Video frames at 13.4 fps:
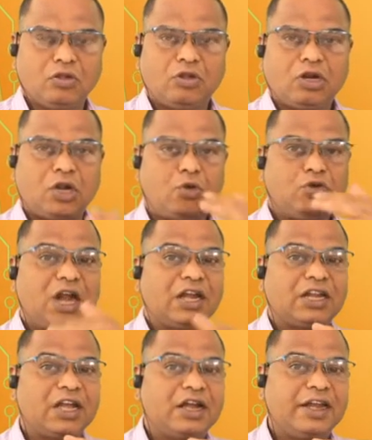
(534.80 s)
Now
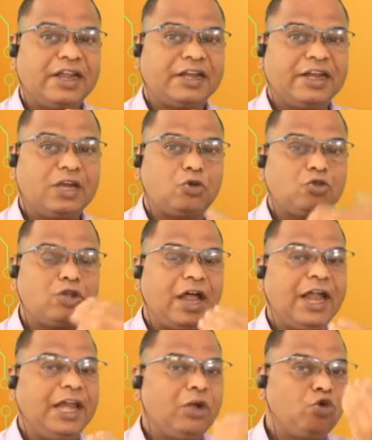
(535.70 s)
data connected to the
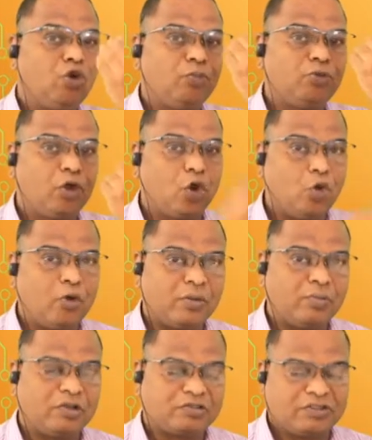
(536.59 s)
I2 of the
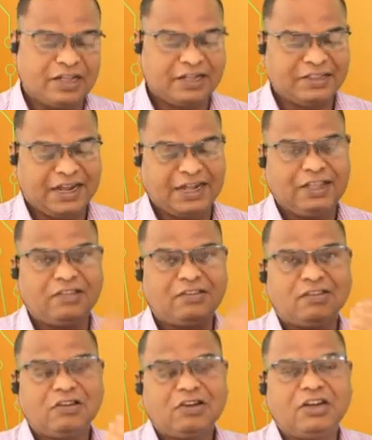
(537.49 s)
lower mux, and that
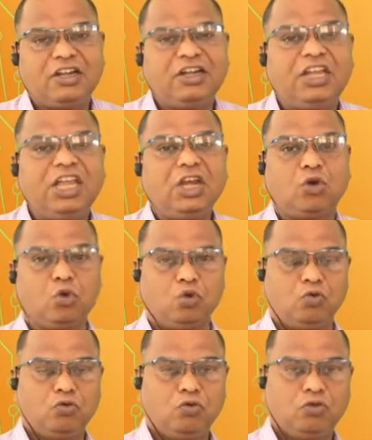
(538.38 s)
is
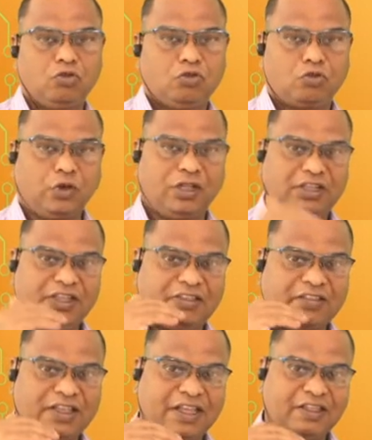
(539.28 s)
D2. So in
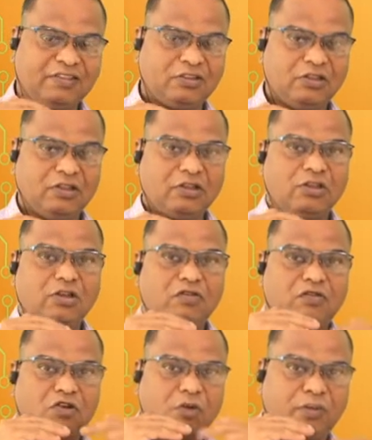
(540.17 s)
this case,
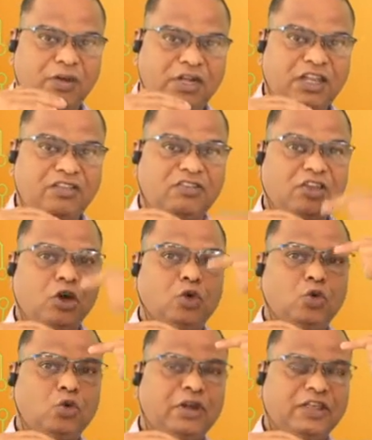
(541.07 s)
from
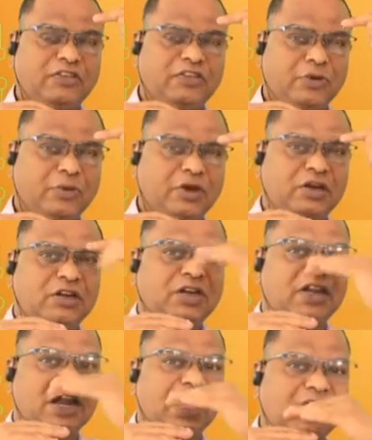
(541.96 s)
D0 to D7 the
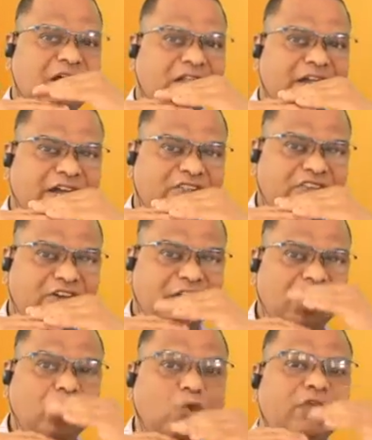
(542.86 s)
data, that is
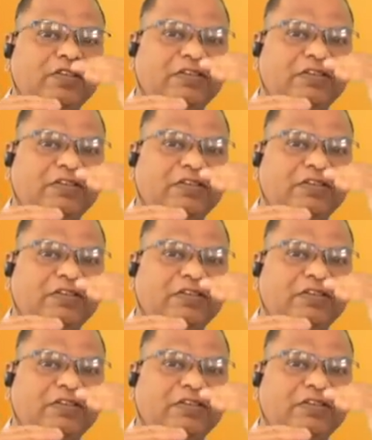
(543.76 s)
D2, is